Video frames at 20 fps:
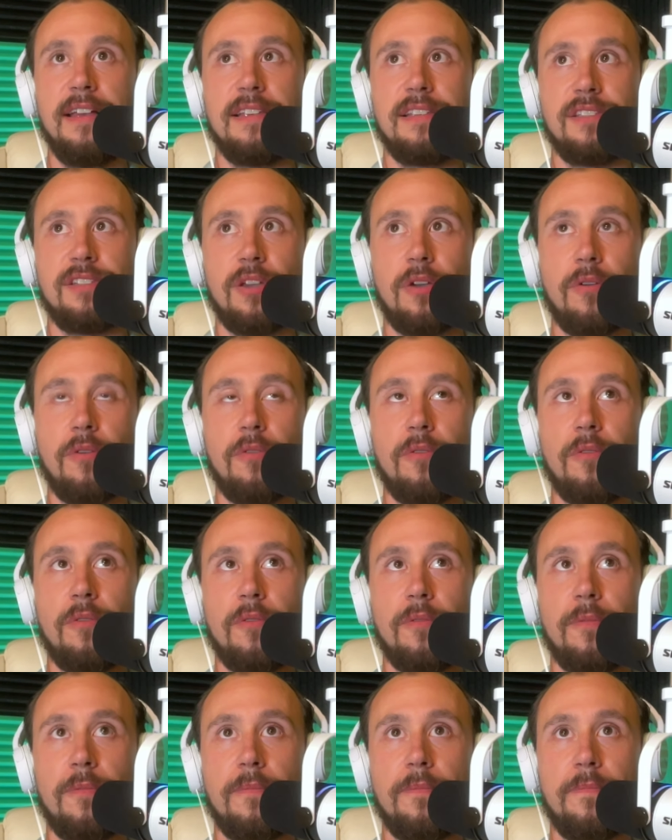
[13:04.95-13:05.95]

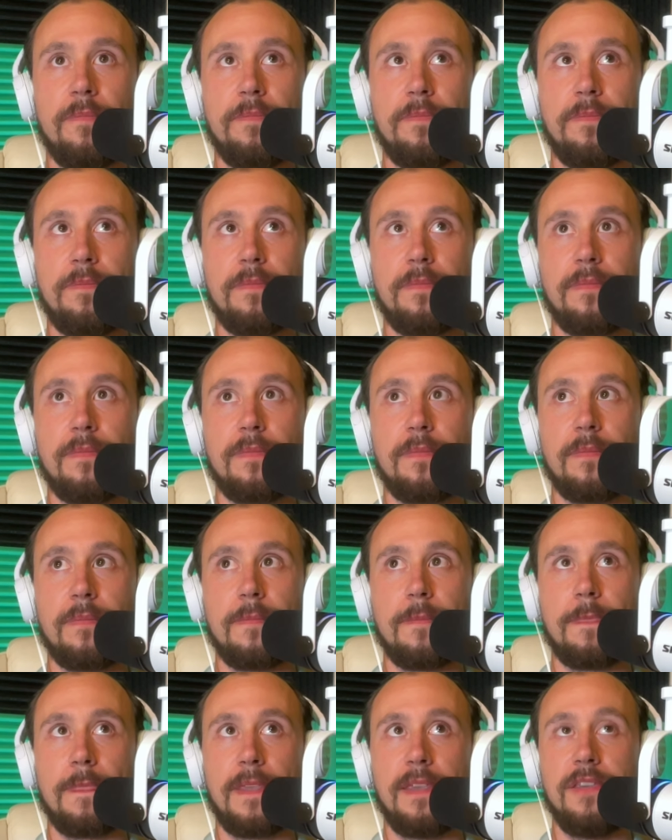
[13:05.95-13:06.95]
So
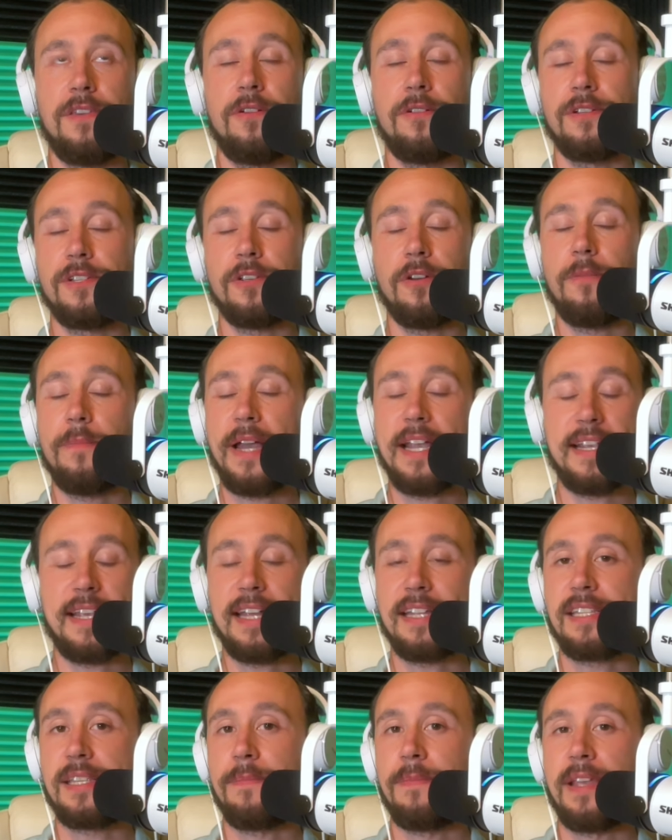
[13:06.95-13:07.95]
your soul might
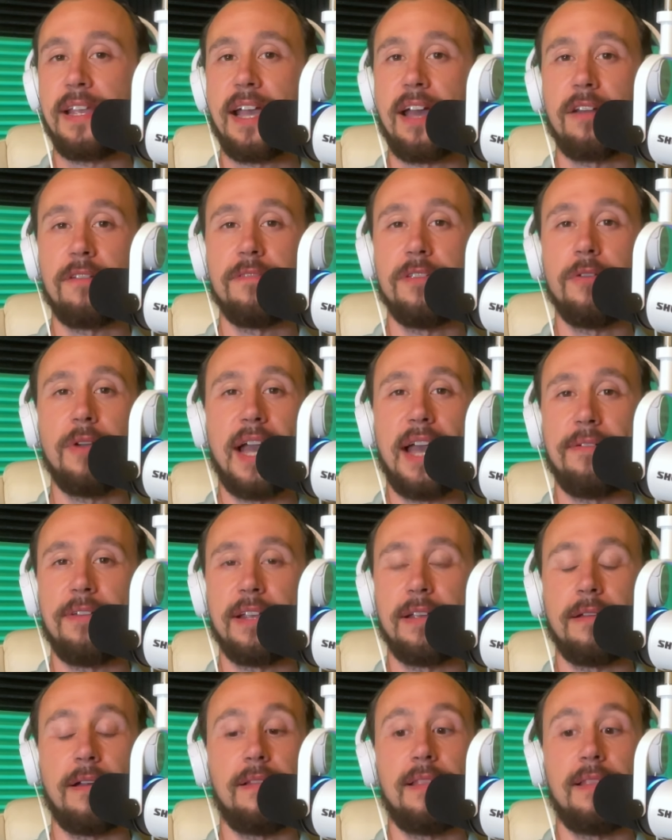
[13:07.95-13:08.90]
get something out of you having